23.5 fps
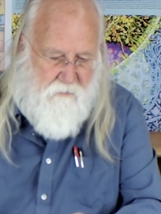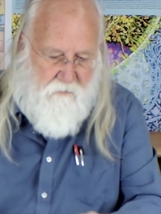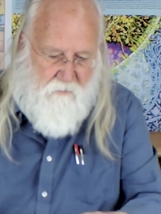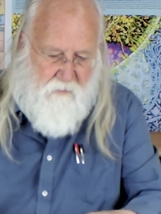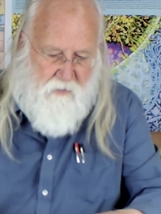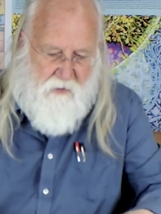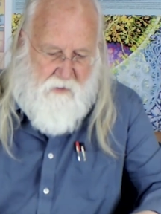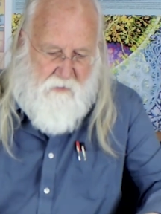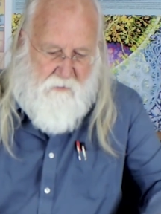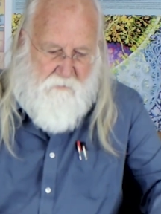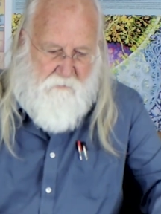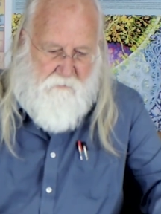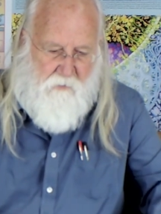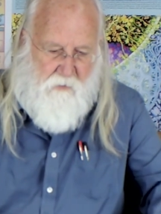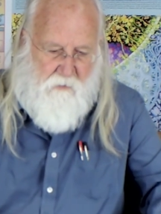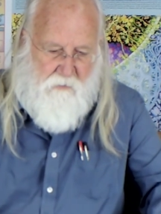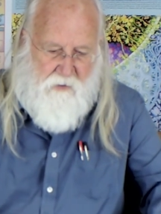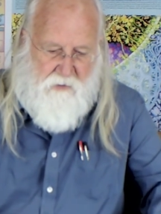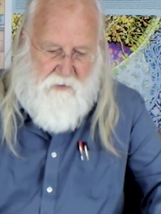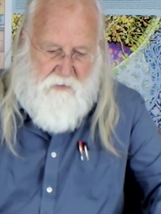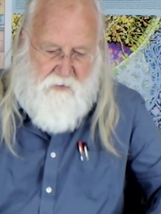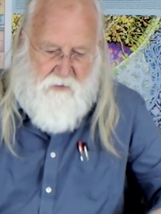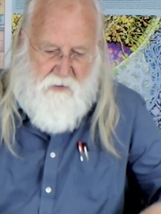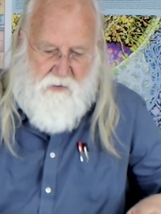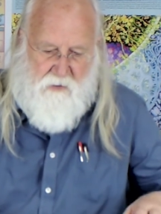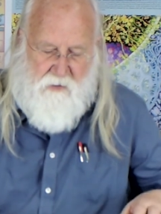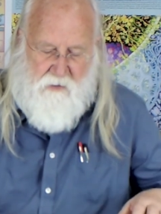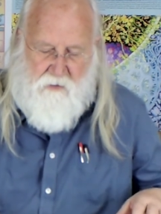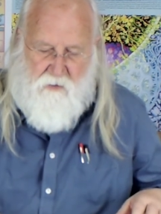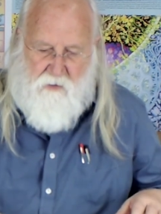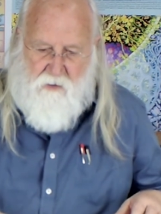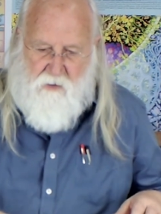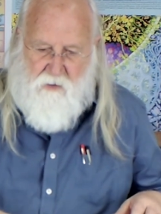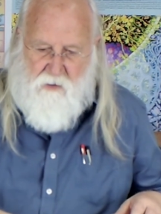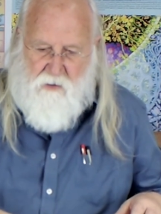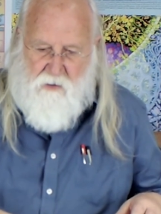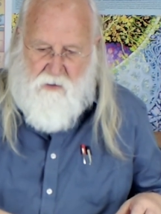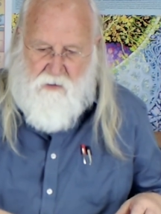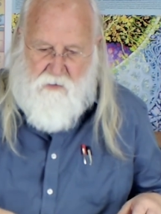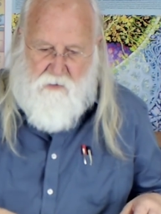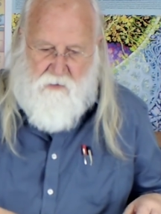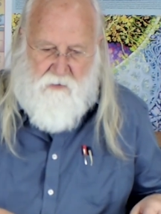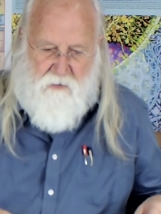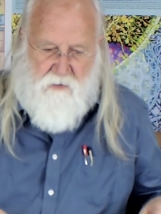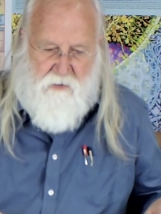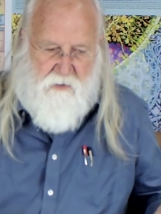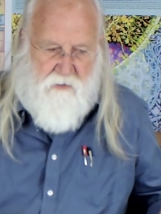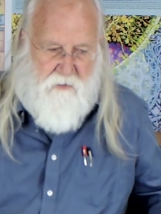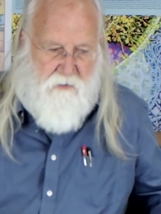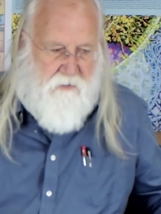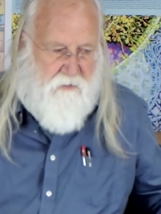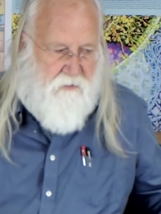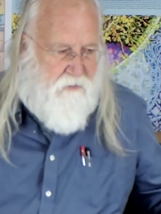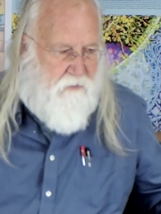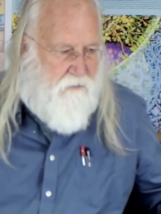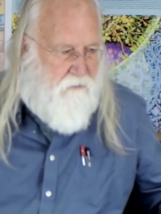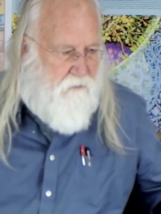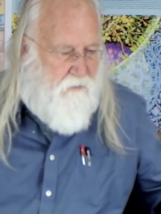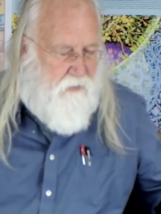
we're going to focus then on this